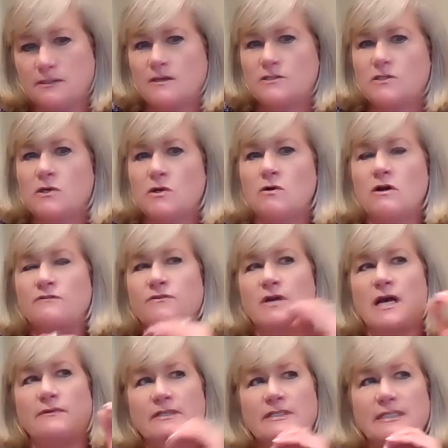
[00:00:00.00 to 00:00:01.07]
So if you
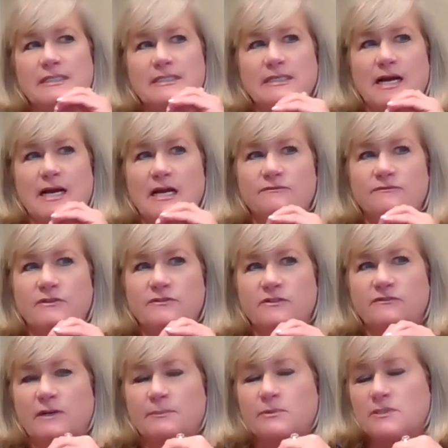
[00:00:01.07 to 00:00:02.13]
have a DTI of
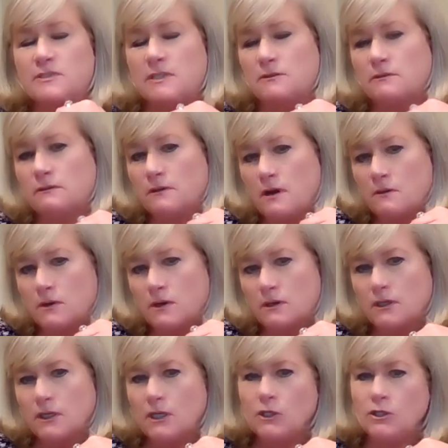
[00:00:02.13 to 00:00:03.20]
55% or
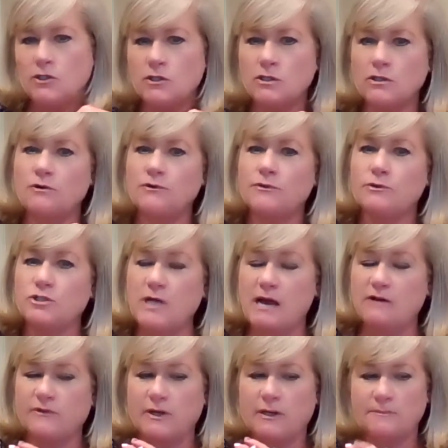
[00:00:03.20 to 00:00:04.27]
lower, you can go through
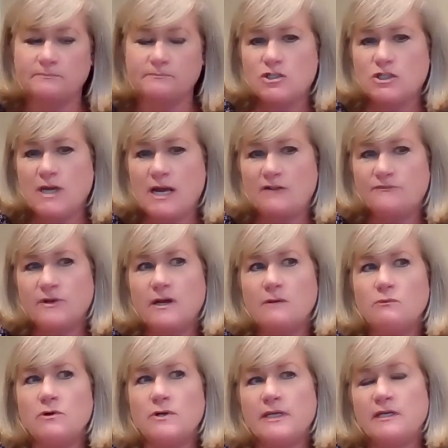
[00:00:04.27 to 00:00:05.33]
CHFA. CHFA
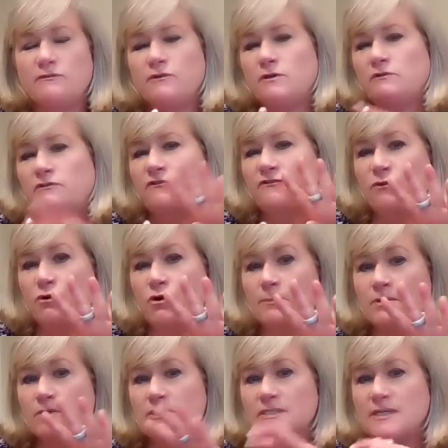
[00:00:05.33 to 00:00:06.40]
will give you
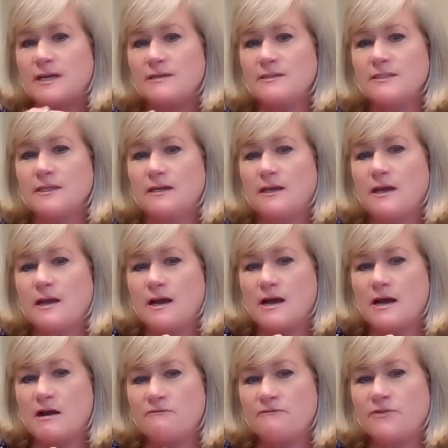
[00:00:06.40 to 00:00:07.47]
4%
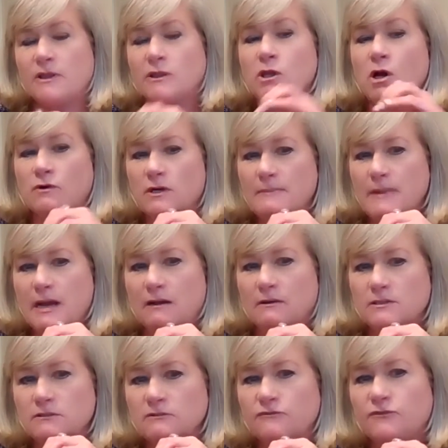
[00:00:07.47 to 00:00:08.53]
of the loan
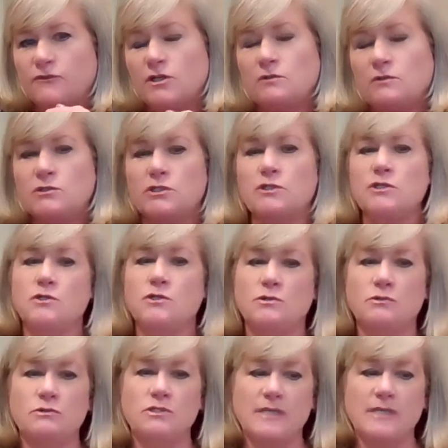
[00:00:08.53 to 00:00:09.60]
amount for you to
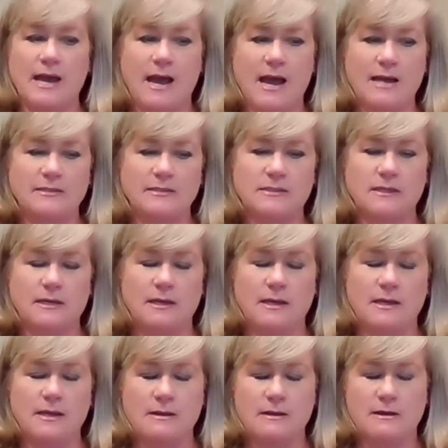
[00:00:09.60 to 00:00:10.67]
use as
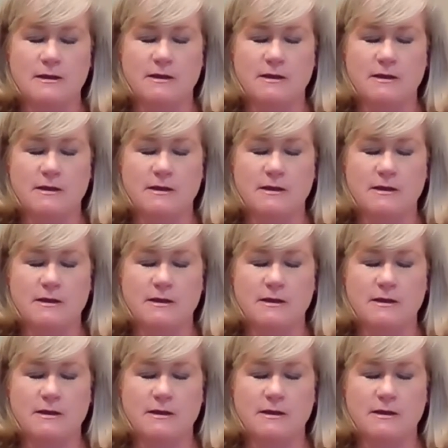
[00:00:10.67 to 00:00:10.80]
a